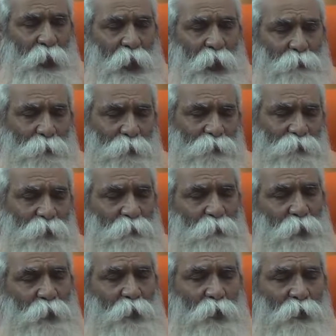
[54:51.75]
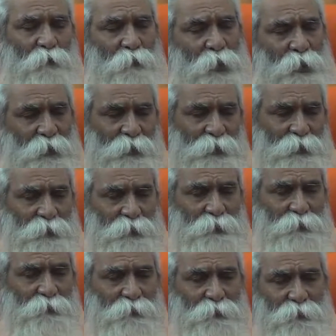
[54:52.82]
Alps, they will not melt.
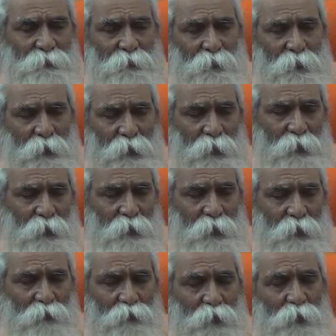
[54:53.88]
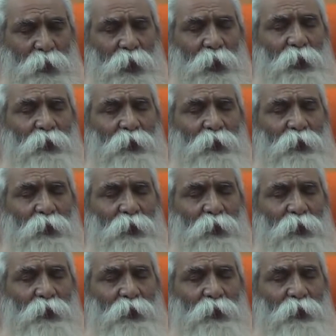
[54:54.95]
So the